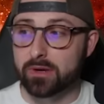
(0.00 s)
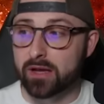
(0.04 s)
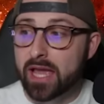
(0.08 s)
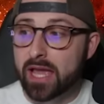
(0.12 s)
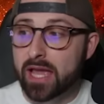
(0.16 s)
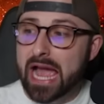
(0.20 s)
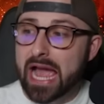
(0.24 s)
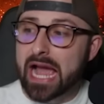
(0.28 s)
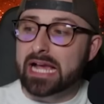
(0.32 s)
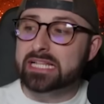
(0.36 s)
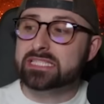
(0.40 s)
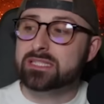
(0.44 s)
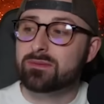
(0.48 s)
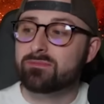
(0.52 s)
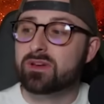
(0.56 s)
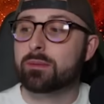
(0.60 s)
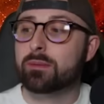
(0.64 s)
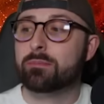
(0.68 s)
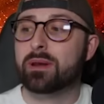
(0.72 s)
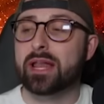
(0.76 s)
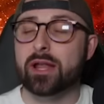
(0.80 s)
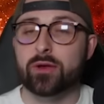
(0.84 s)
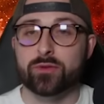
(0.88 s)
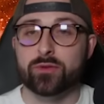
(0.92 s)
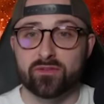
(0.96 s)
but Aston
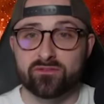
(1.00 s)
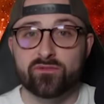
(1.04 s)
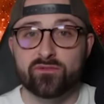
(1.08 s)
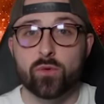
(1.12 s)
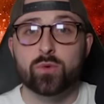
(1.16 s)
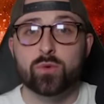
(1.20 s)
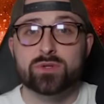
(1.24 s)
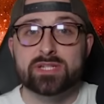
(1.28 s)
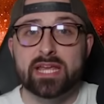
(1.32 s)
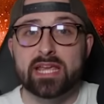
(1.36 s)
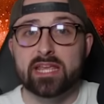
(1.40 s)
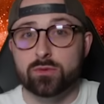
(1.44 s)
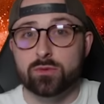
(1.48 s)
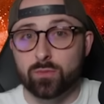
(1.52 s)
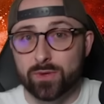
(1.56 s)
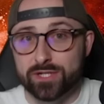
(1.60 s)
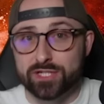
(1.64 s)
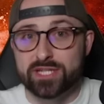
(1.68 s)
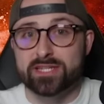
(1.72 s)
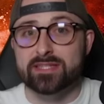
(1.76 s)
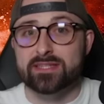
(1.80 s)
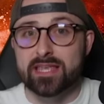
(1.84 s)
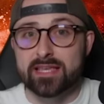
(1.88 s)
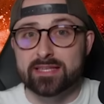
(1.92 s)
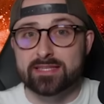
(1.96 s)
Villa play on the 14th,
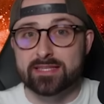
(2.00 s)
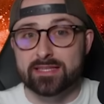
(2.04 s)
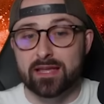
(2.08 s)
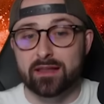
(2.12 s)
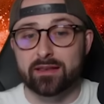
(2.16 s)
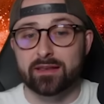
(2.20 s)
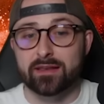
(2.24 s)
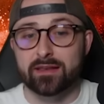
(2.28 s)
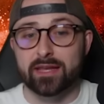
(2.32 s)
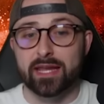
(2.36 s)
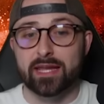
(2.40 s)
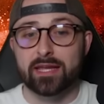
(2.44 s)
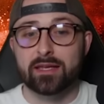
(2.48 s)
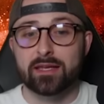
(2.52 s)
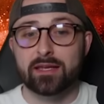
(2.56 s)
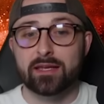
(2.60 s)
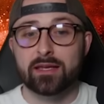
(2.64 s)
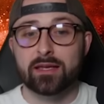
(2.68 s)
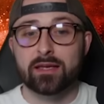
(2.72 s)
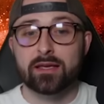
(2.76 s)
which is this Sunday.